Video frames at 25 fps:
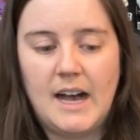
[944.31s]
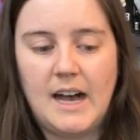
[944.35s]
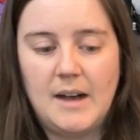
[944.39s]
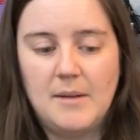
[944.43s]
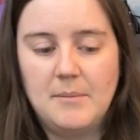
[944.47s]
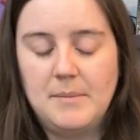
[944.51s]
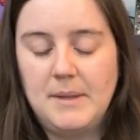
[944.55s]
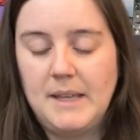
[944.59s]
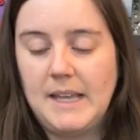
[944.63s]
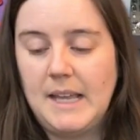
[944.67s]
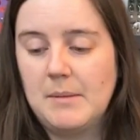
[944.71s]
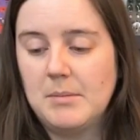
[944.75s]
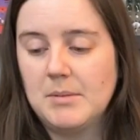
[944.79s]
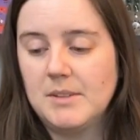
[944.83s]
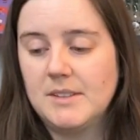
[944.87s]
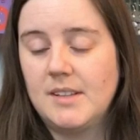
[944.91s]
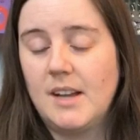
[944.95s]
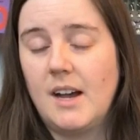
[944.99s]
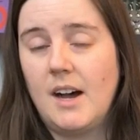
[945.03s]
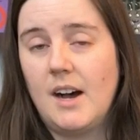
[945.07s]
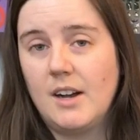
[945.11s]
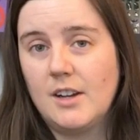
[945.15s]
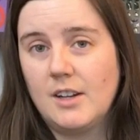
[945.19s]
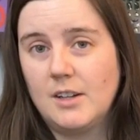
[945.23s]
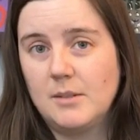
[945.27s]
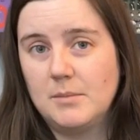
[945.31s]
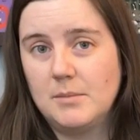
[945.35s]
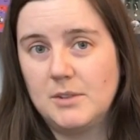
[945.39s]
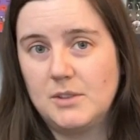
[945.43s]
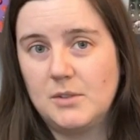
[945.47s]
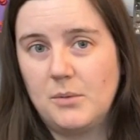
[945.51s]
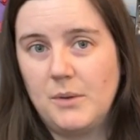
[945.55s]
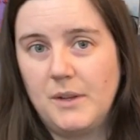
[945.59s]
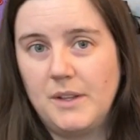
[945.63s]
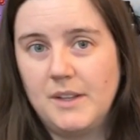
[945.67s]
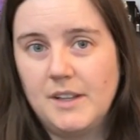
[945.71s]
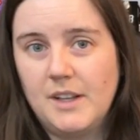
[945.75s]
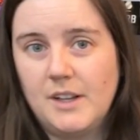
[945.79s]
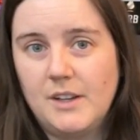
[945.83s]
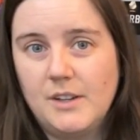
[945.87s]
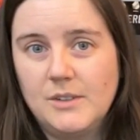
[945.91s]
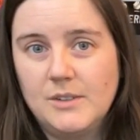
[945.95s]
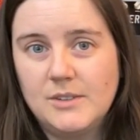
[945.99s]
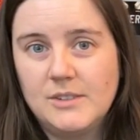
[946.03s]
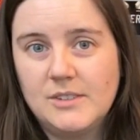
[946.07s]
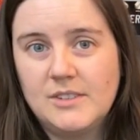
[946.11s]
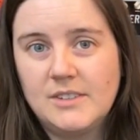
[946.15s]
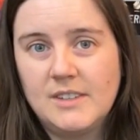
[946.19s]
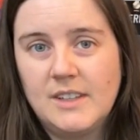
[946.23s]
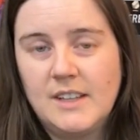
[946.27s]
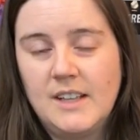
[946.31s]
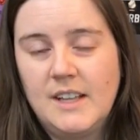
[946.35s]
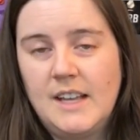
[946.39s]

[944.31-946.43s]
being able to toggle between those,